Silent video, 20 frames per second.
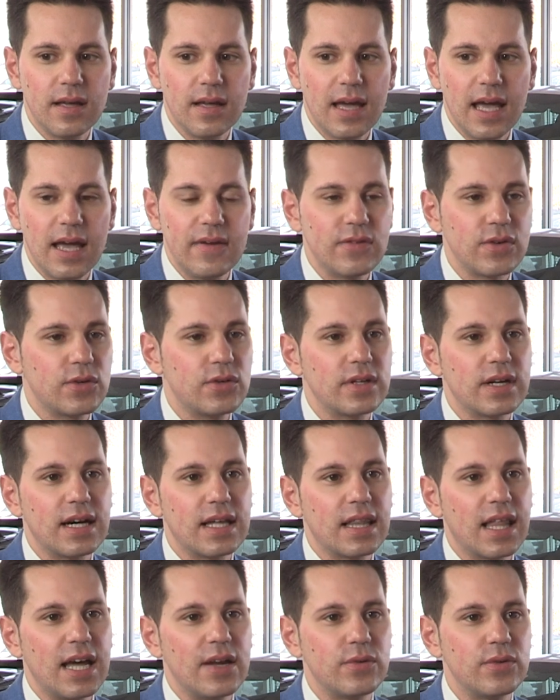having good
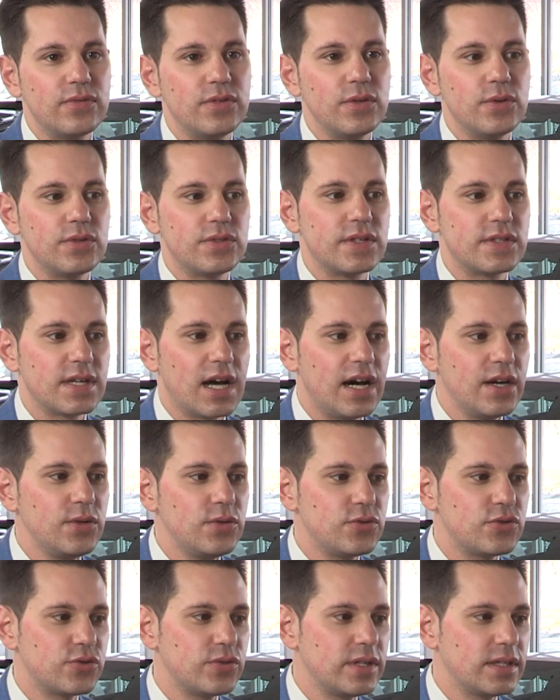online reviews, it's how
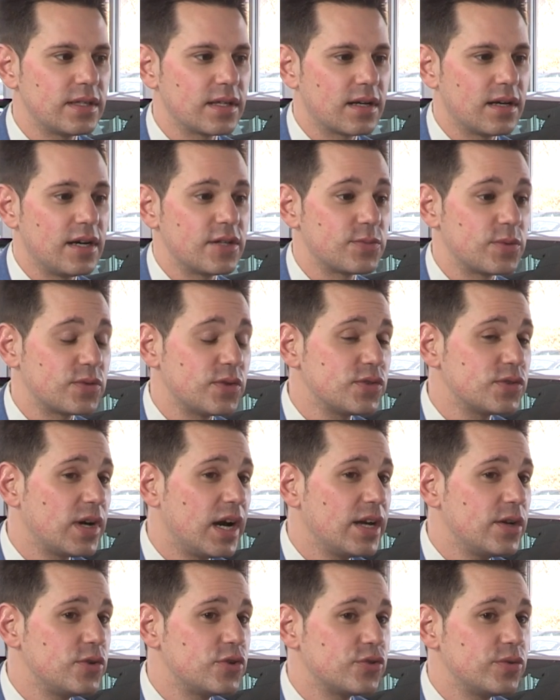you treat the customer, it's also
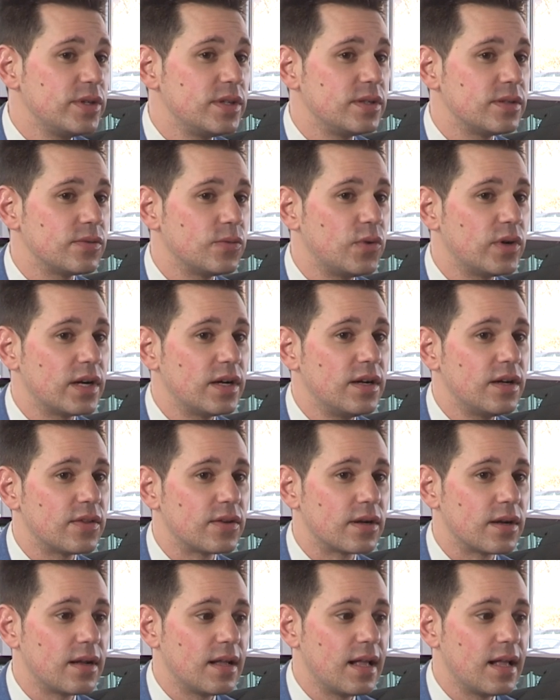how you treat one another.